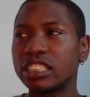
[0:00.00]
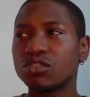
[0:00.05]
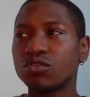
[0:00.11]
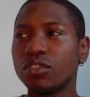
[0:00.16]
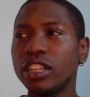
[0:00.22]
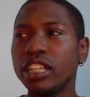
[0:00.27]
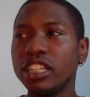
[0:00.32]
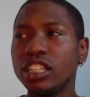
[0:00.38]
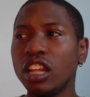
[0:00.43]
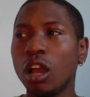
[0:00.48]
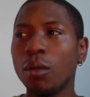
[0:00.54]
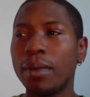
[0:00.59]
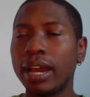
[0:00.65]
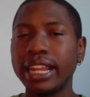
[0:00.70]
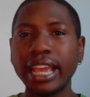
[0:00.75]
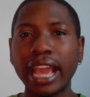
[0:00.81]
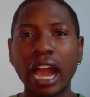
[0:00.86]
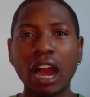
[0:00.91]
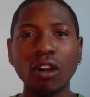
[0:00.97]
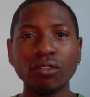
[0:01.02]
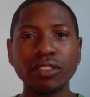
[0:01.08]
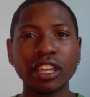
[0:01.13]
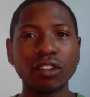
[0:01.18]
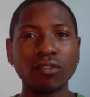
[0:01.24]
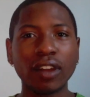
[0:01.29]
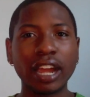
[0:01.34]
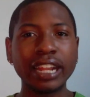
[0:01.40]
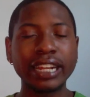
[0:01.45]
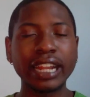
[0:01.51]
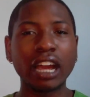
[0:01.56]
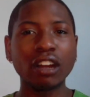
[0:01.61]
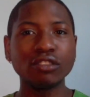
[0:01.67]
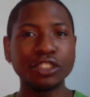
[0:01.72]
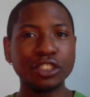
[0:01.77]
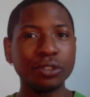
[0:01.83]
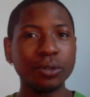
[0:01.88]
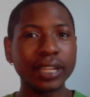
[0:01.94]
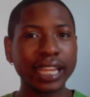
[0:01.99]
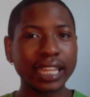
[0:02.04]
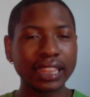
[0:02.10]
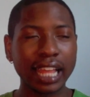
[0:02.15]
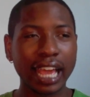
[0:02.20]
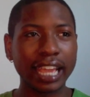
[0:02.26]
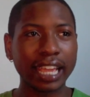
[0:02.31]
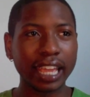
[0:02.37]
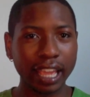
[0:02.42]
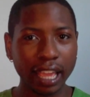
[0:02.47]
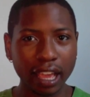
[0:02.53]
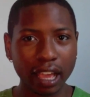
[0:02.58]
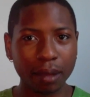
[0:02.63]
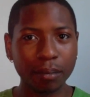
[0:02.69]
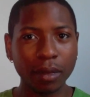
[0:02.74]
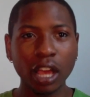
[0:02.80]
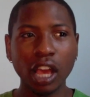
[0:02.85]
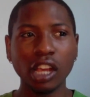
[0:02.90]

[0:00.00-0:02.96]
there's really nobody out there right now doing it like him.